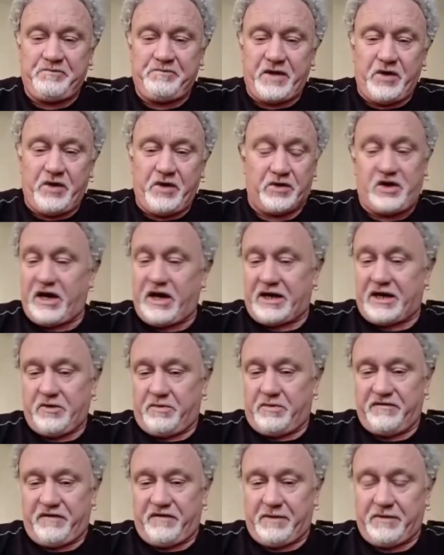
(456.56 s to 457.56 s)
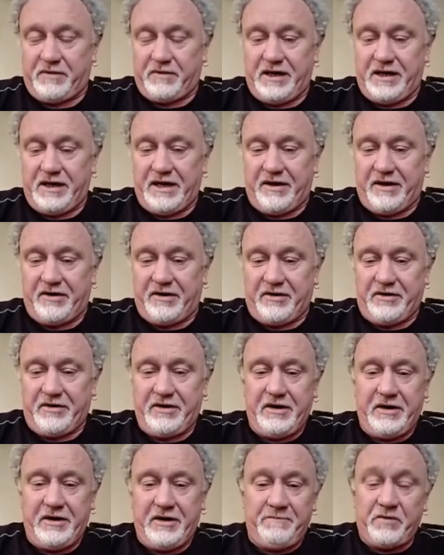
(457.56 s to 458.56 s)
would crack up a family later on.
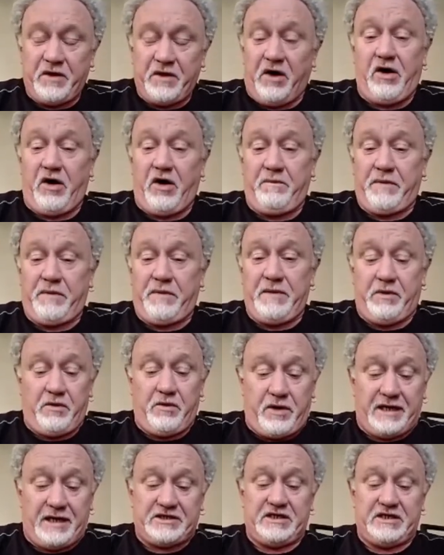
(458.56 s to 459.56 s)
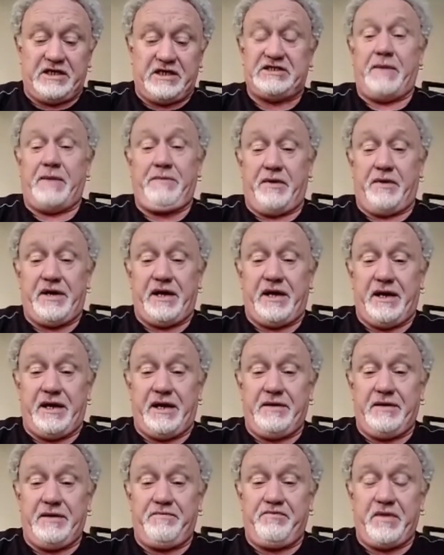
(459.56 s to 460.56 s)
Or people were actually
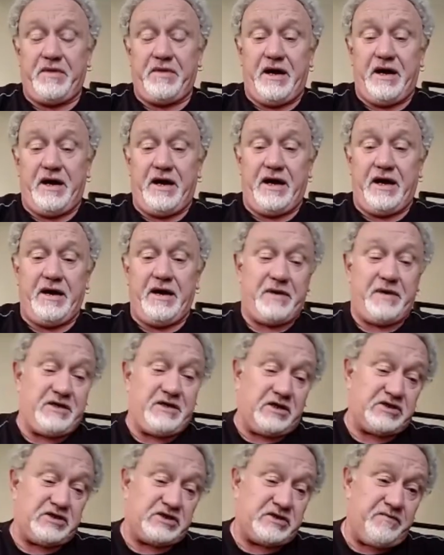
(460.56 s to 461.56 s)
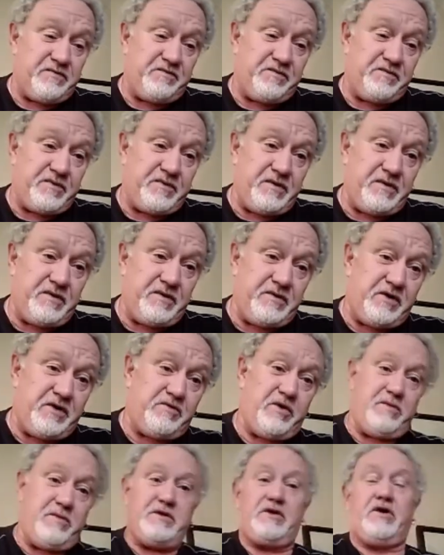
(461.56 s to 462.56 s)
separating because the
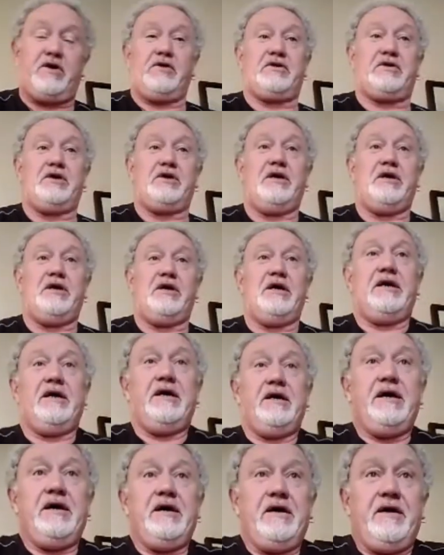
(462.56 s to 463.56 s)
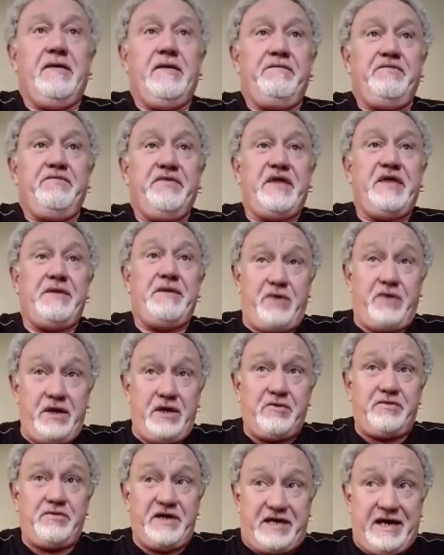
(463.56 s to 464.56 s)
woman could then bring
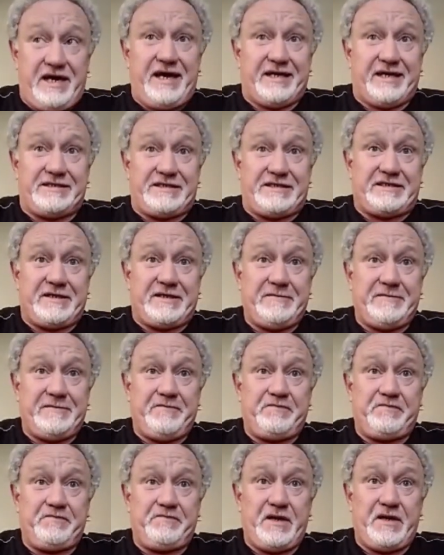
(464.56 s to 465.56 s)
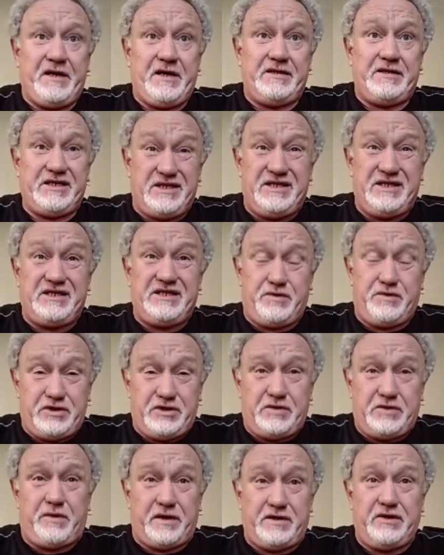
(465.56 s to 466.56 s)
up the kids. And this was
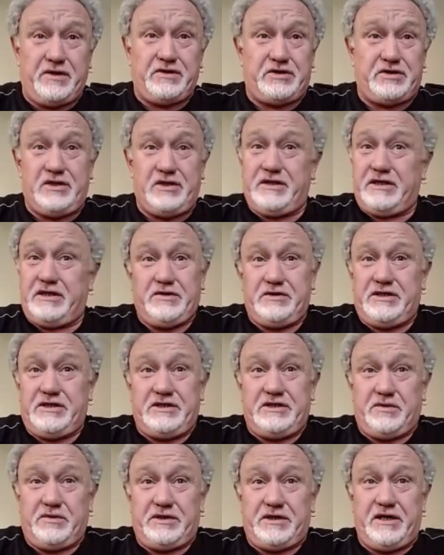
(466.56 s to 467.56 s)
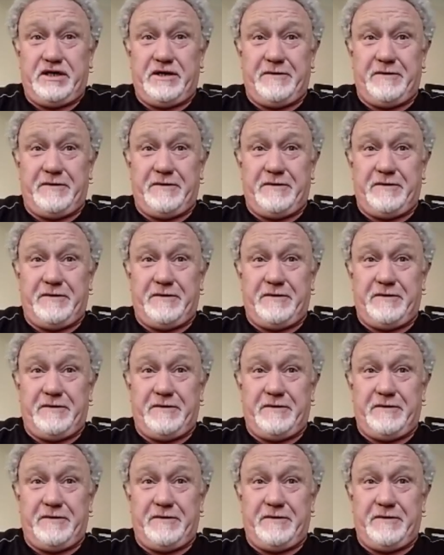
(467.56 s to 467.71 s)
a production. This was